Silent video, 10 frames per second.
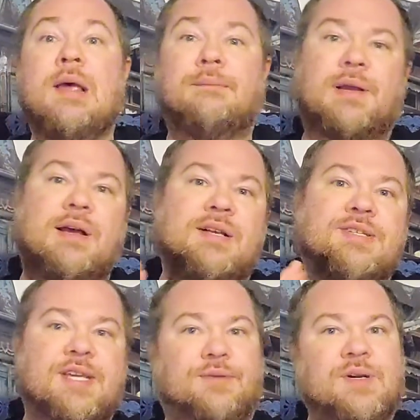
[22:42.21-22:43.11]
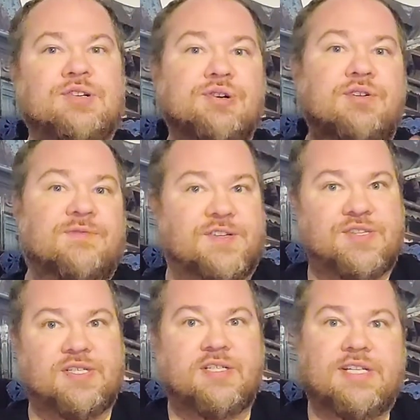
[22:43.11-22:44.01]
because the original
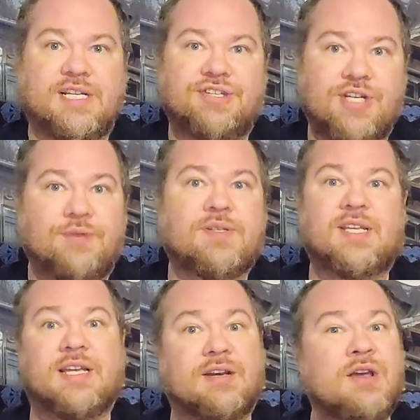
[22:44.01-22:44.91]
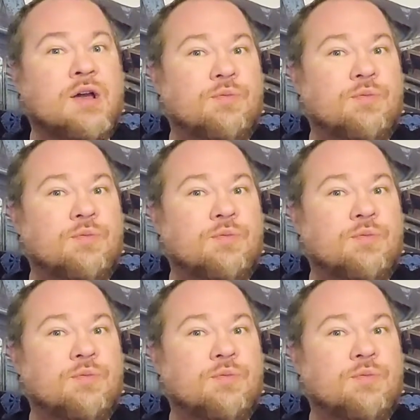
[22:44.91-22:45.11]
facility she was in